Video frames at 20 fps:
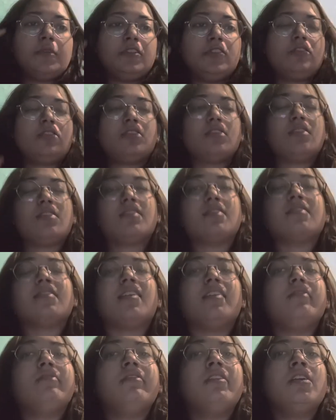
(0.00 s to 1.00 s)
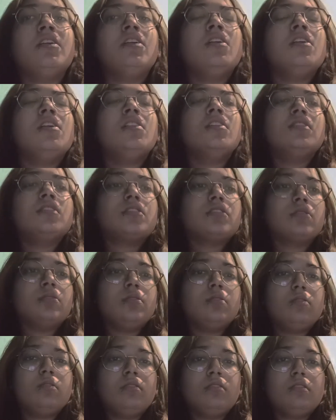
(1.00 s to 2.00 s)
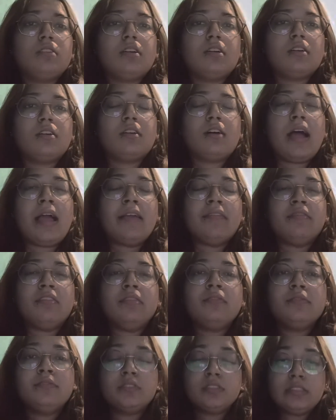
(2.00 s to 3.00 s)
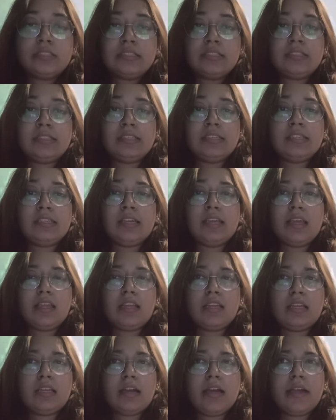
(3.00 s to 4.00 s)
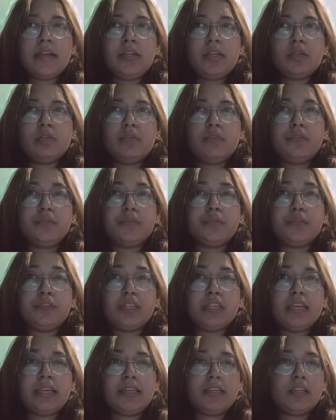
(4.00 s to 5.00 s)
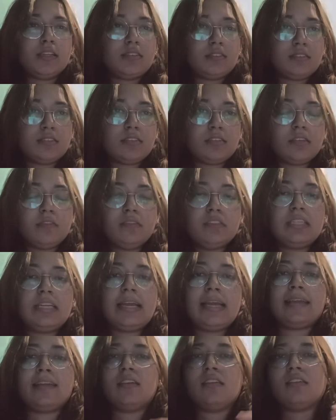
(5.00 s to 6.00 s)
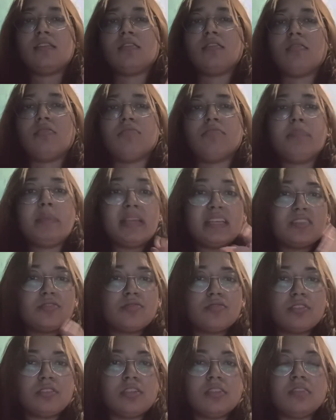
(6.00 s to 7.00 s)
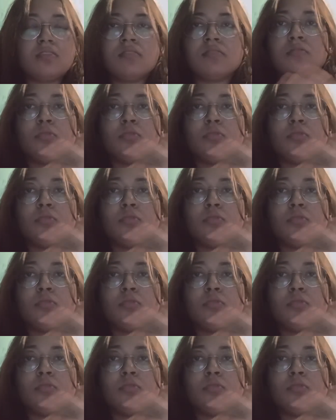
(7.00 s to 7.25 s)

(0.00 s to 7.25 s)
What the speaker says: Pinterest itself. So I will first see any kind of related stuffs like pastries,